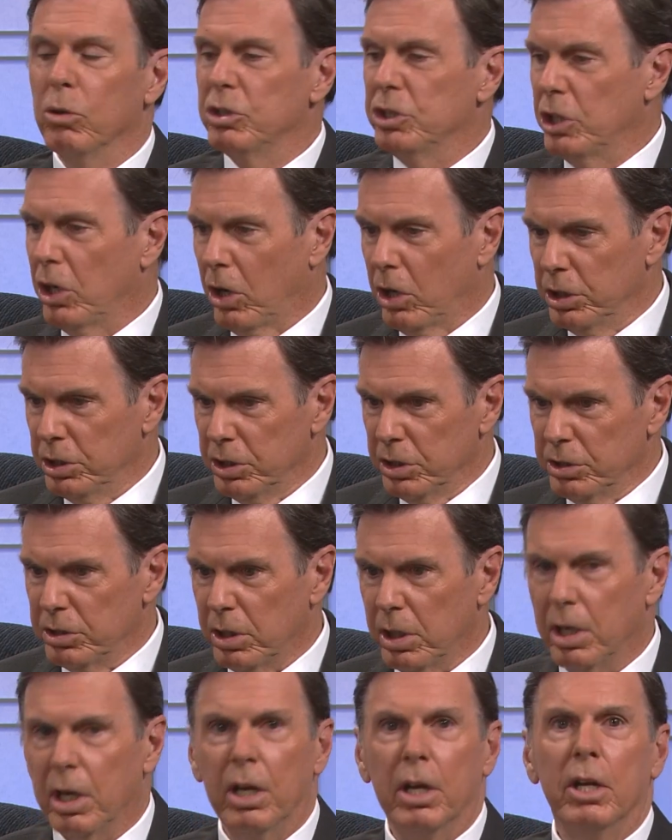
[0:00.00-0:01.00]
charges.
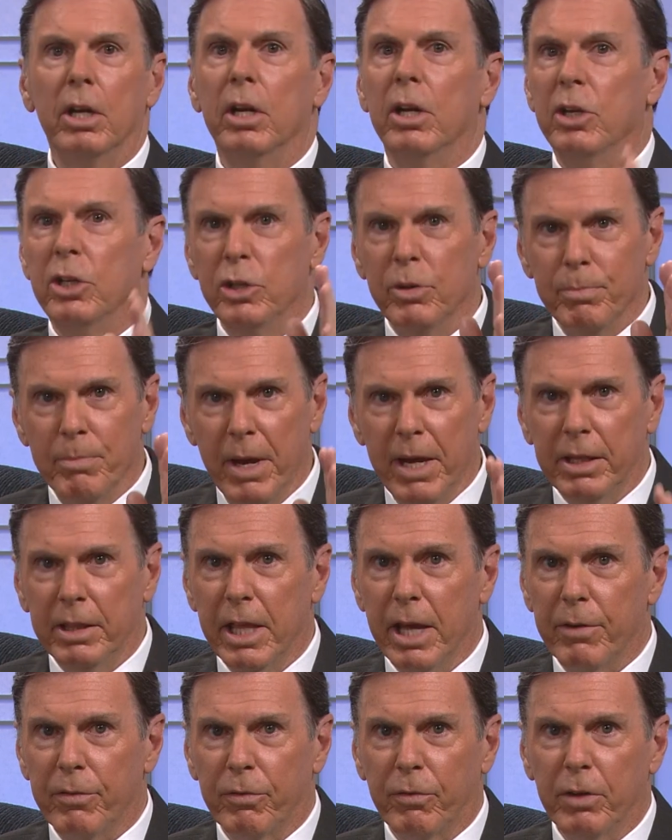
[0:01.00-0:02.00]
Make
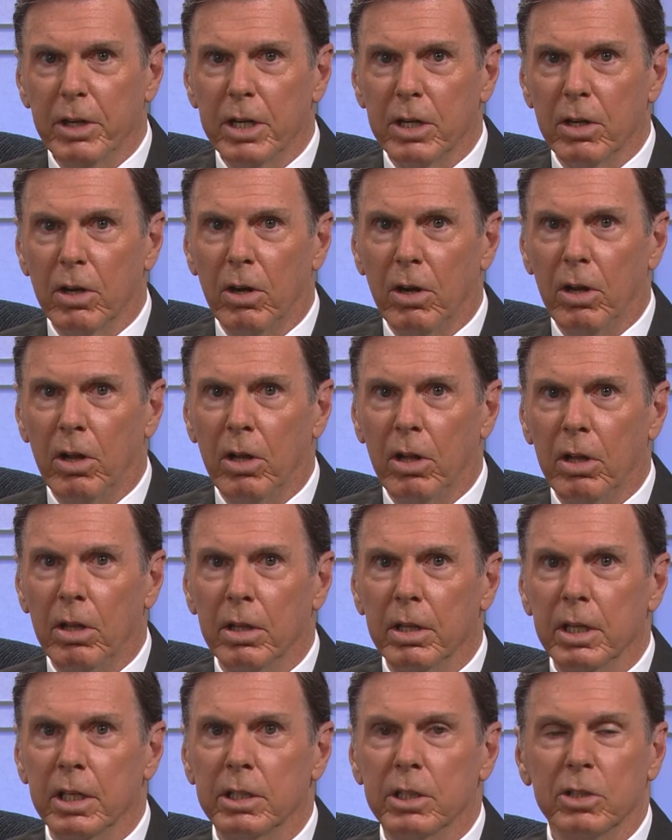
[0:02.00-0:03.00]
that free call.
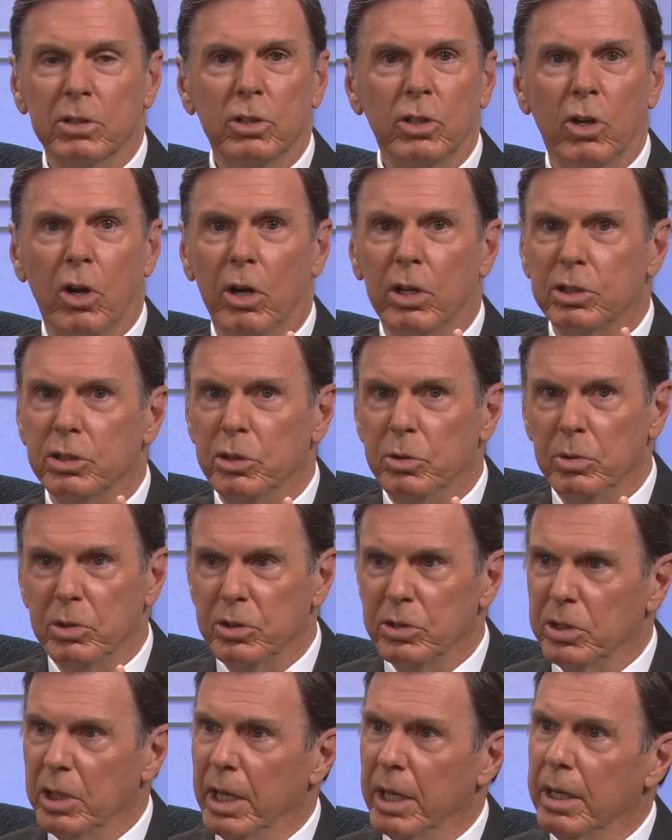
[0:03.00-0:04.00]
It doesn't cost you a
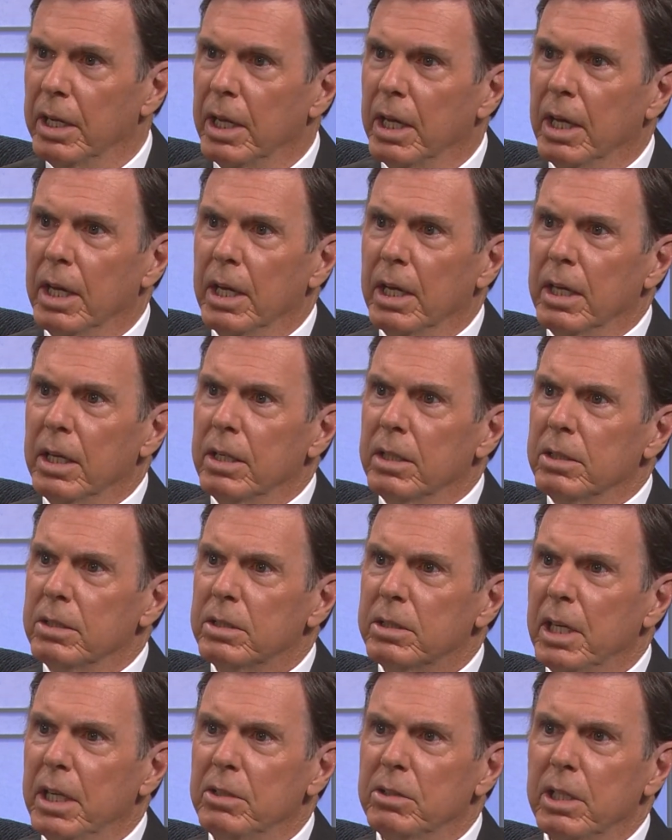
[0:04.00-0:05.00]
cent.
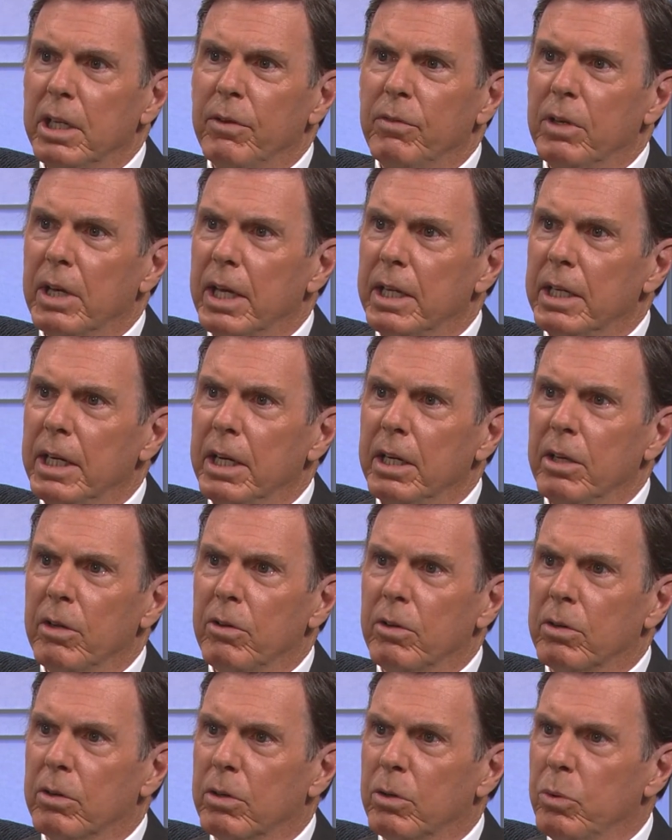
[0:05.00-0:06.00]
Stacy, have you got any
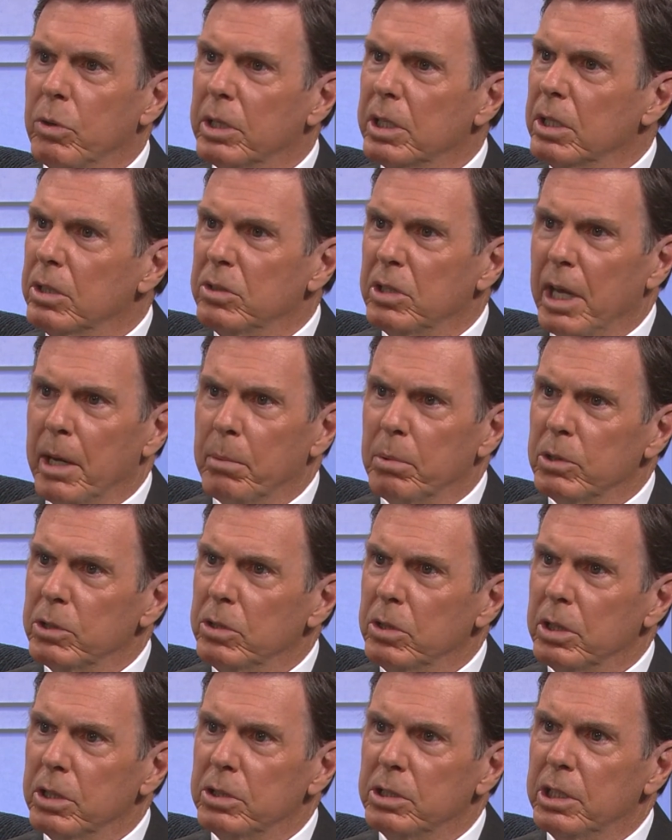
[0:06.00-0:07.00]
other quick examples
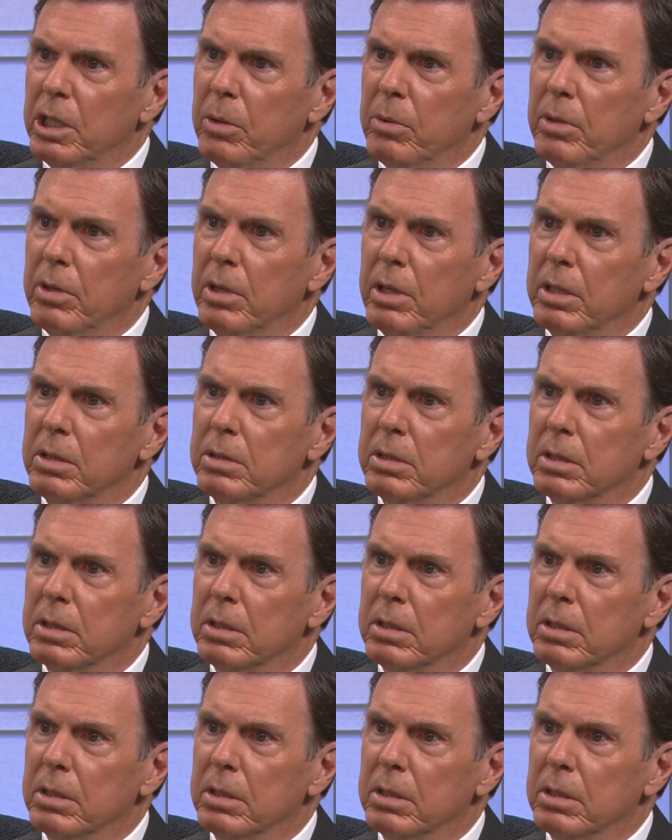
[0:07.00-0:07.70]
you could share with us?